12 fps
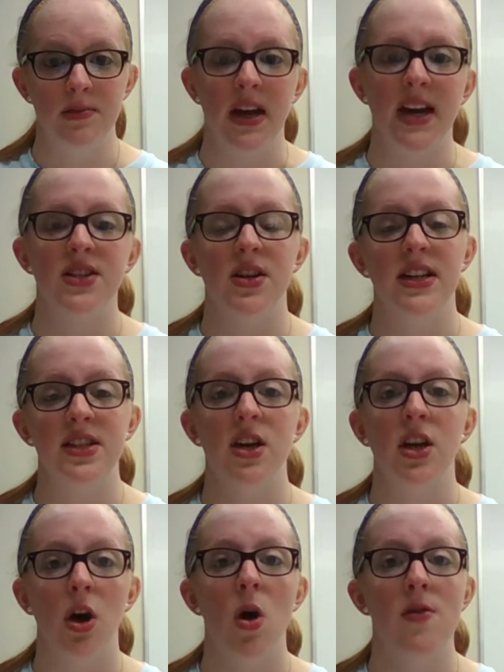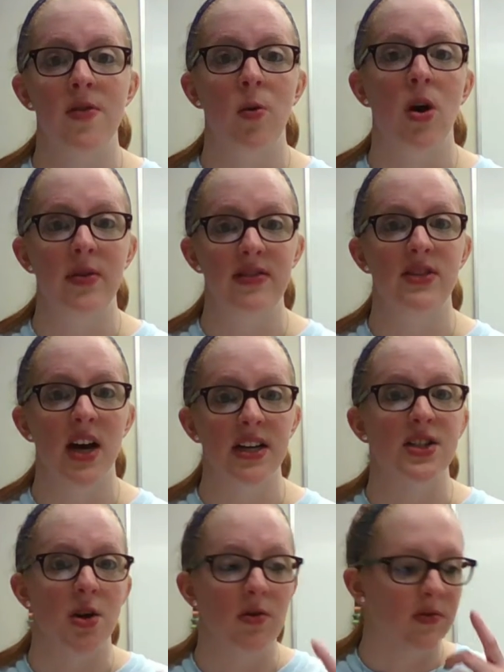Okay, so that's going to go over what we've
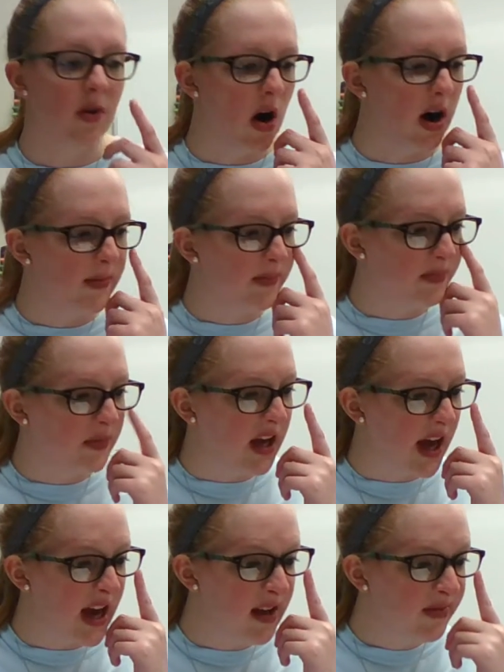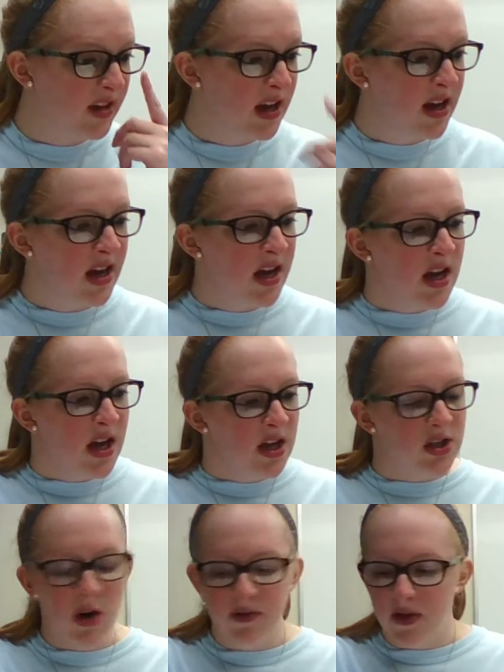done so far. Okay,
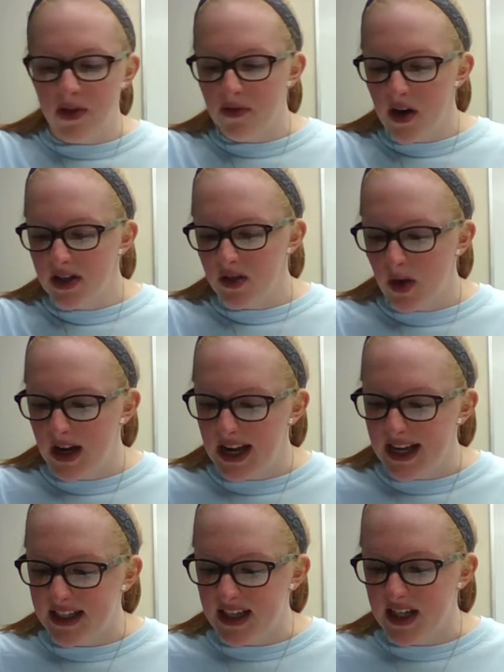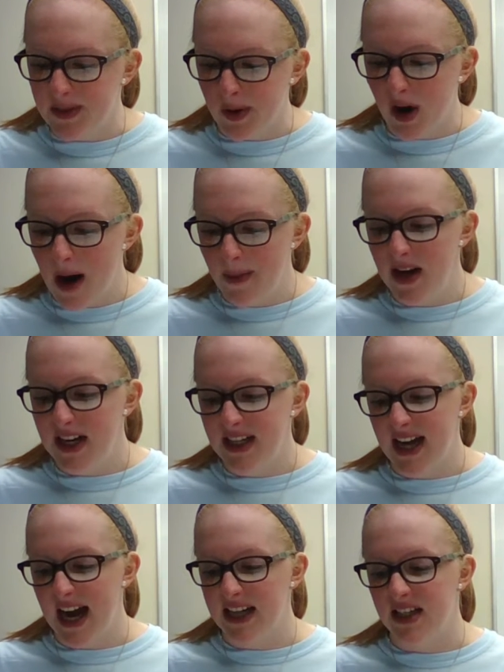so for the first one, it says property
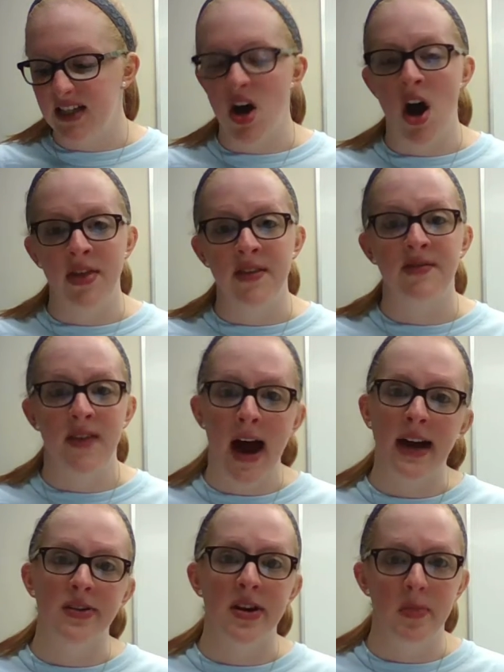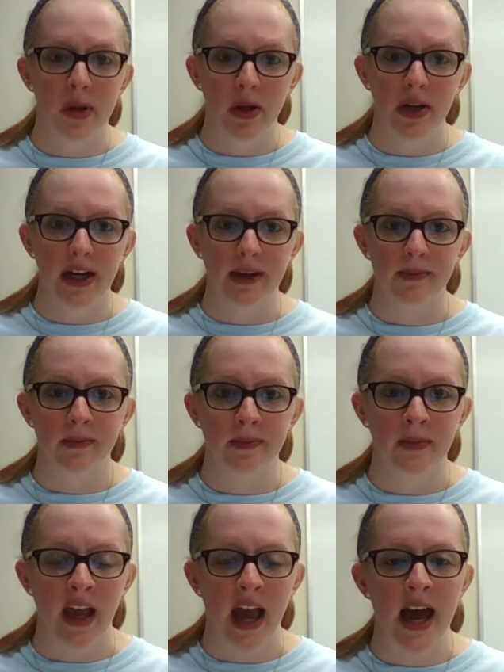taxes on the factory building.
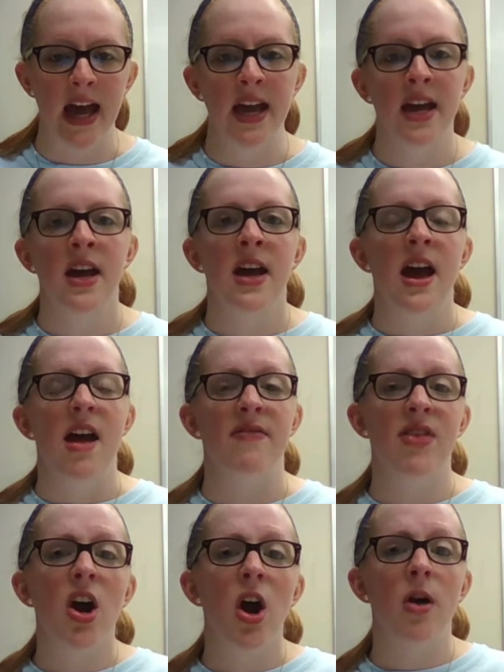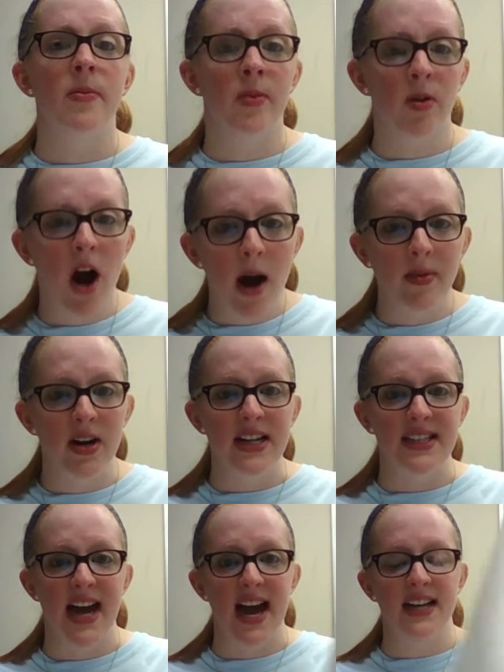Okay, if there are property
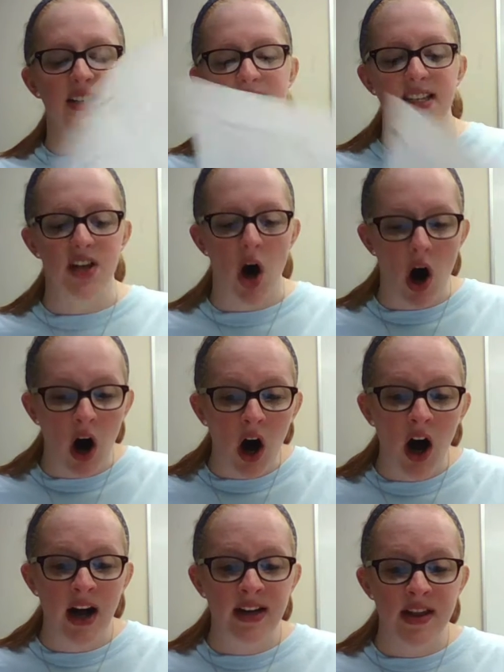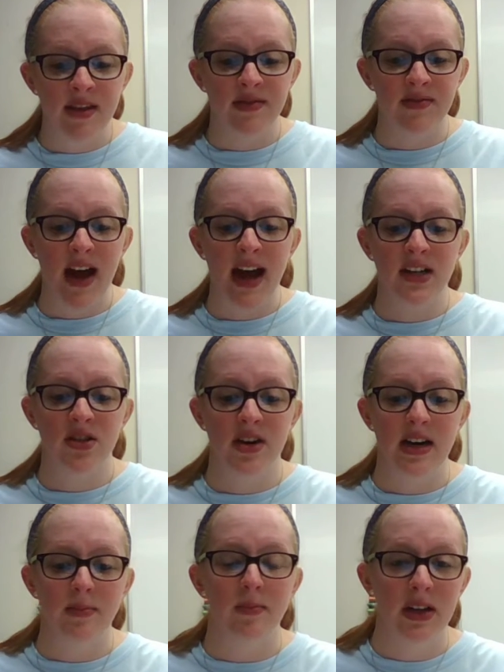taxes on the
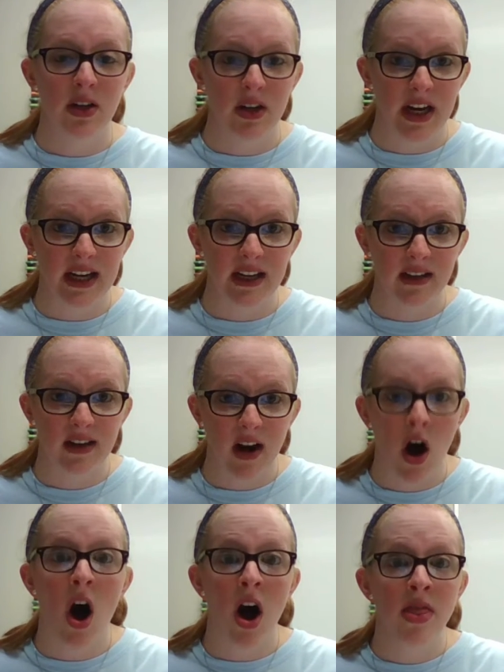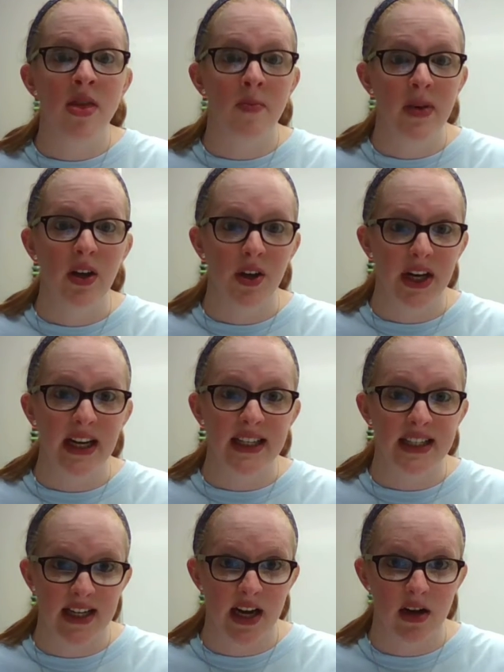factory building, on the building
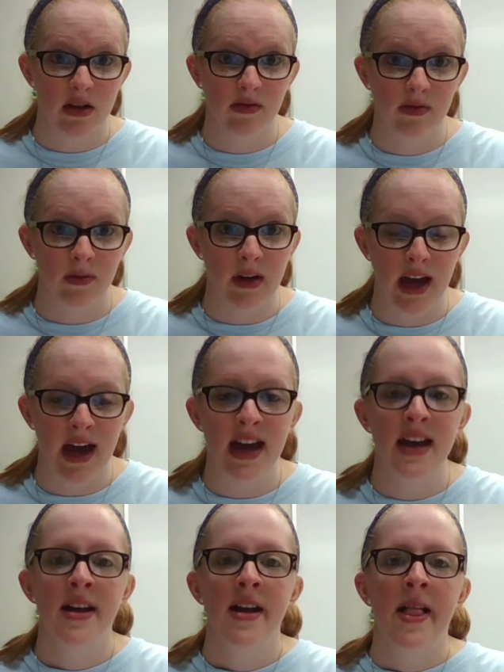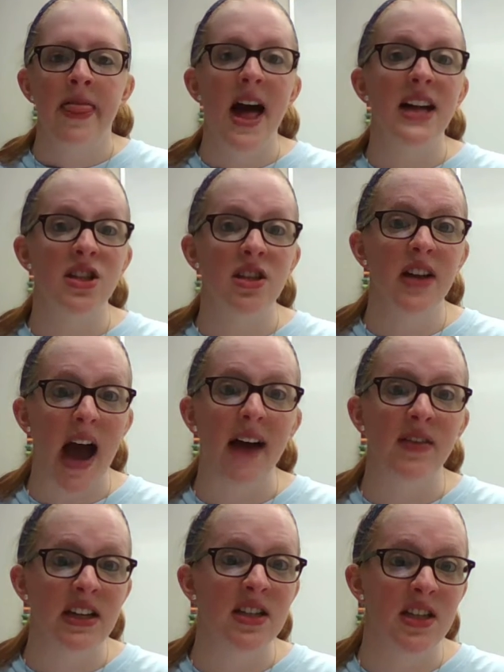itself, okay, that's
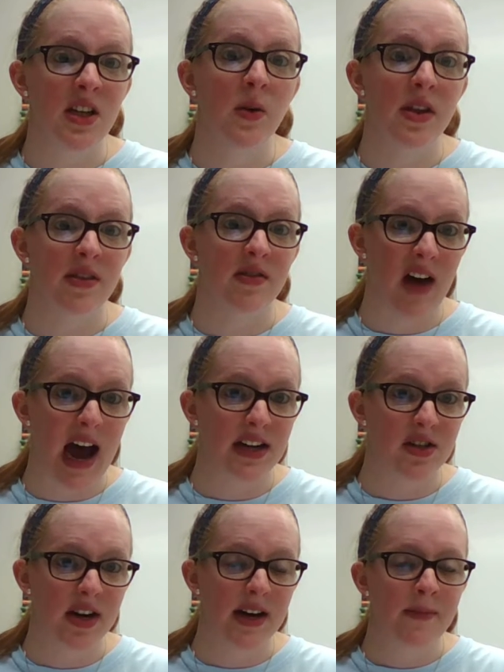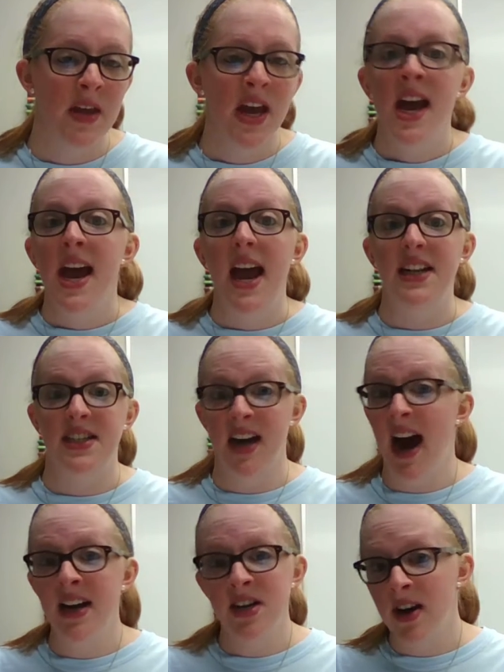having to deal with the factory. It's
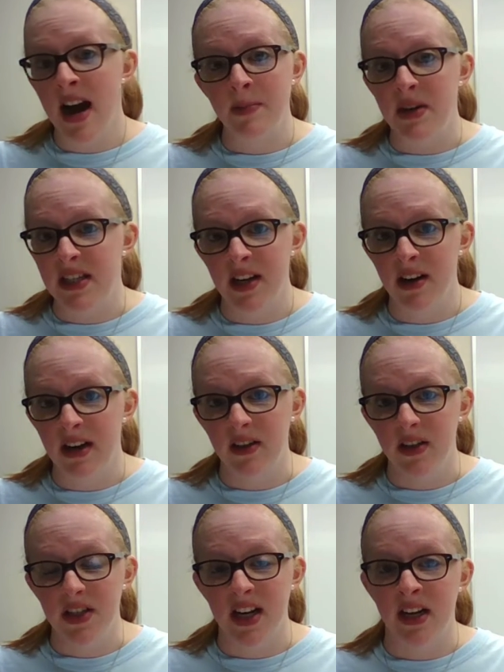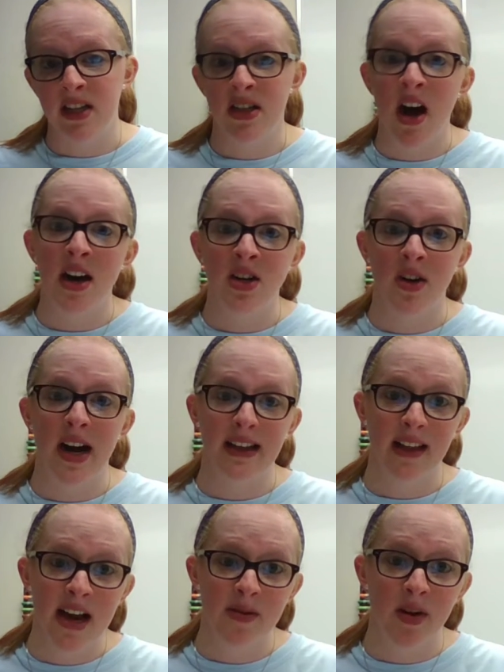not direct materials and it's not
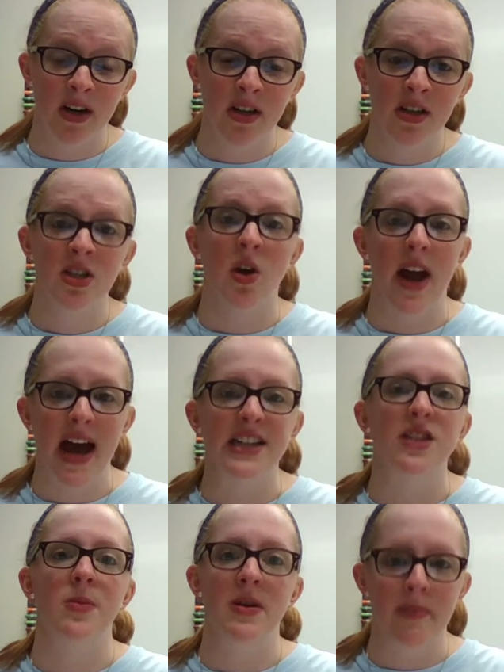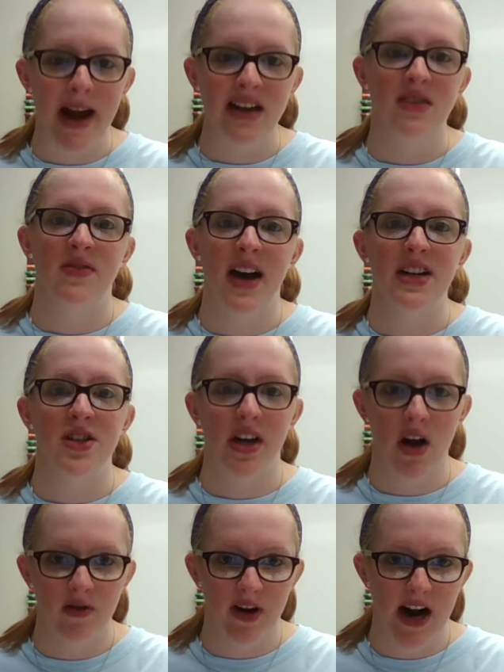direct labor, so it has to be
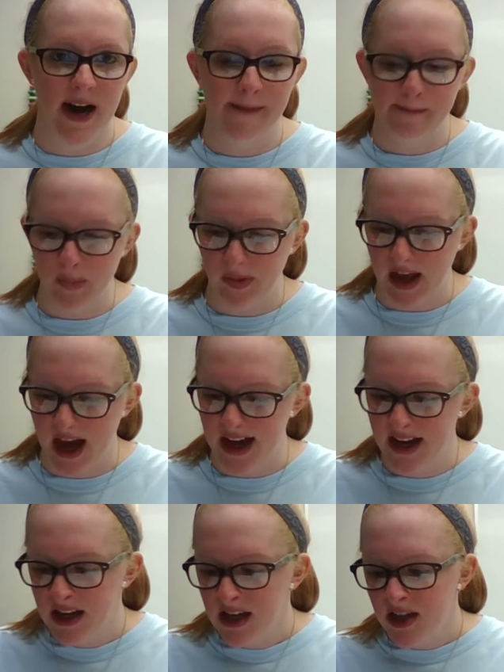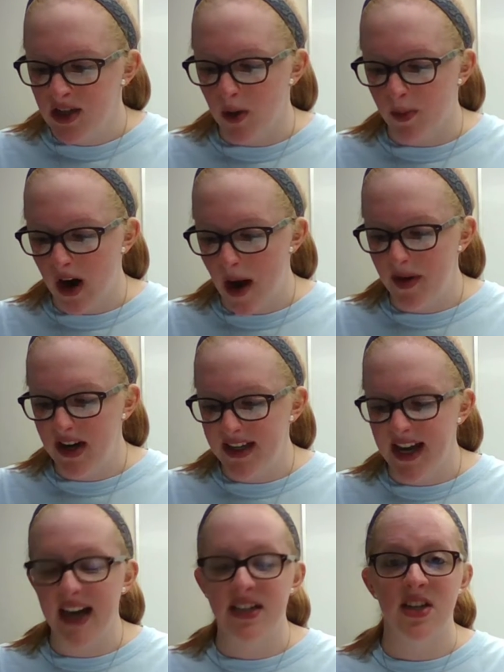manufacturing overhead, okay? So property
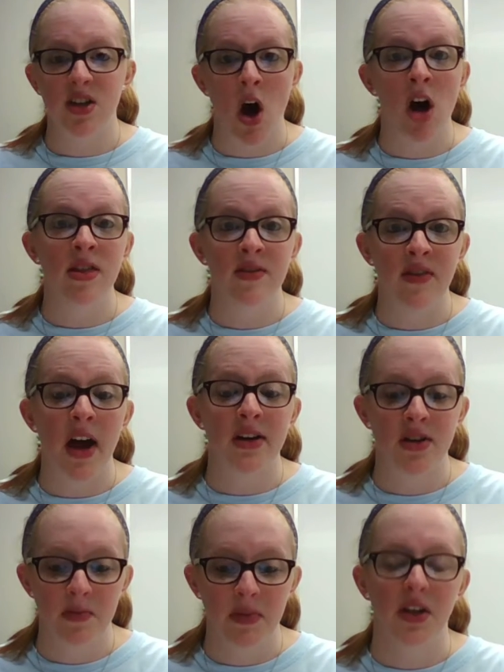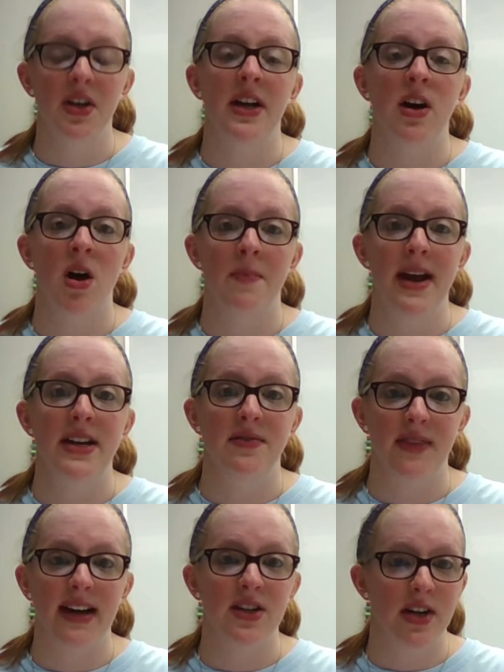taxes on the factory building are
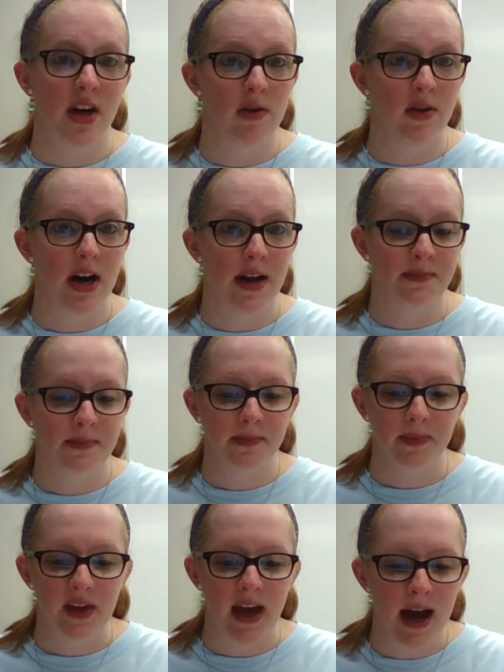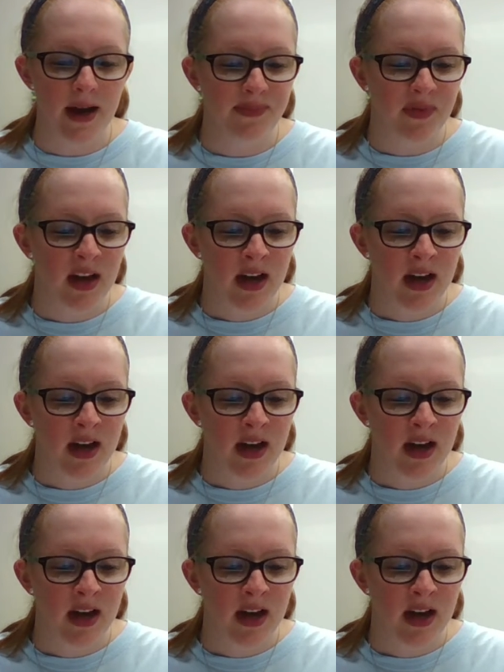manufacturing overhead, okay?